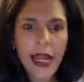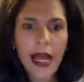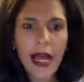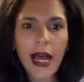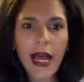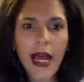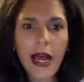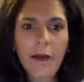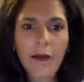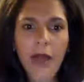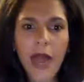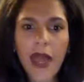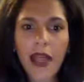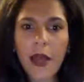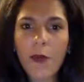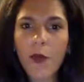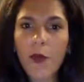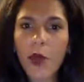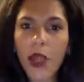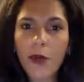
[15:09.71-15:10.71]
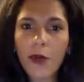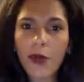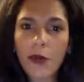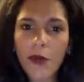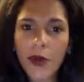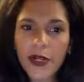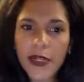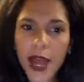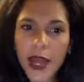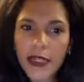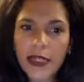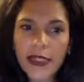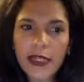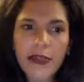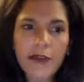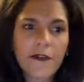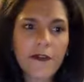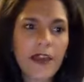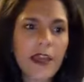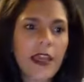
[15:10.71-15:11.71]
I am way more
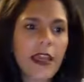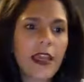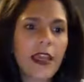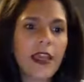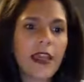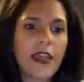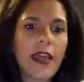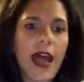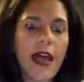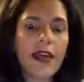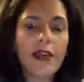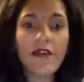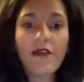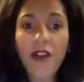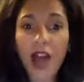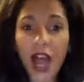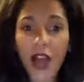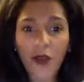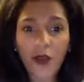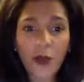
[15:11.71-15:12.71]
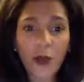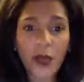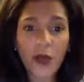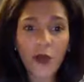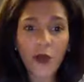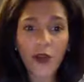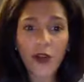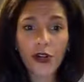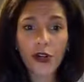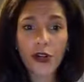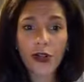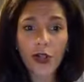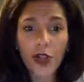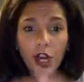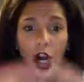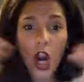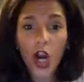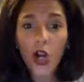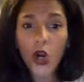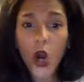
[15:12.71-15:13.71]
productive in an environment where
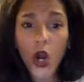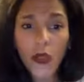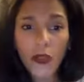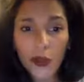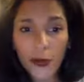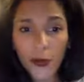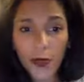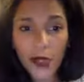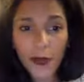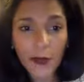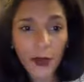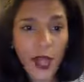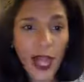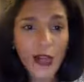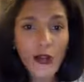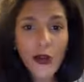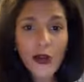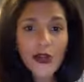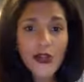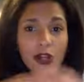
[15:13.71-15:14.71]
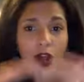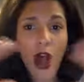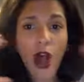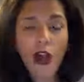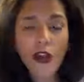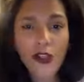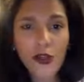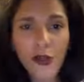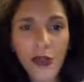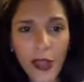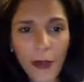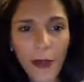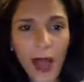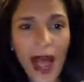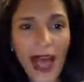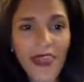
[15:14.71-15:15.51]
there are other people. I don't talk to them.